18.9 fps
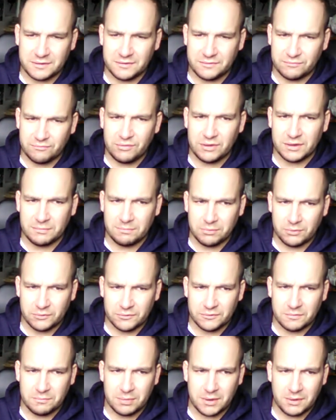It's really
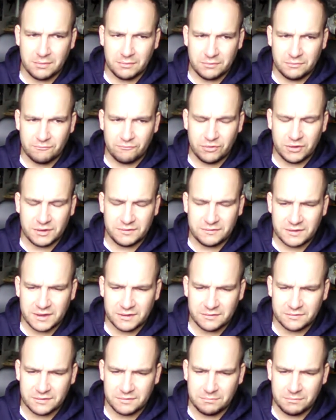pushed the boat and really
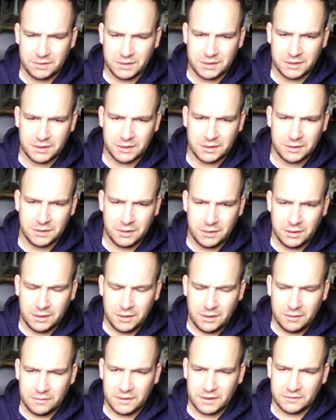tested me
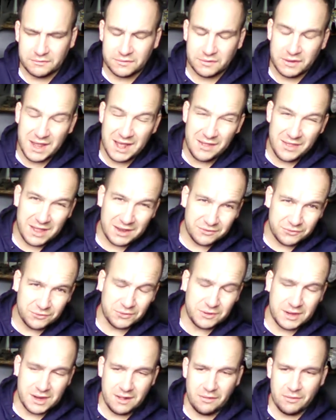thing. So now that's
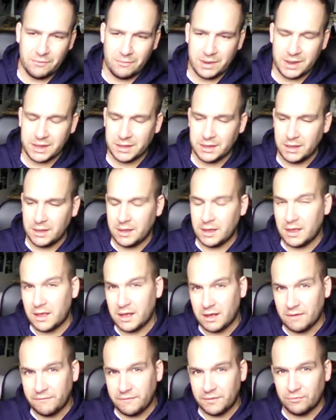done and out of the way,
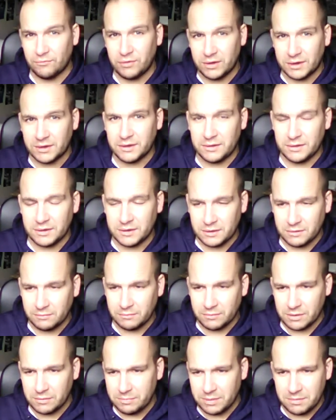I feel really, you know,
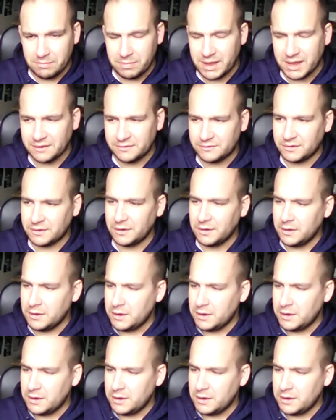a bit better.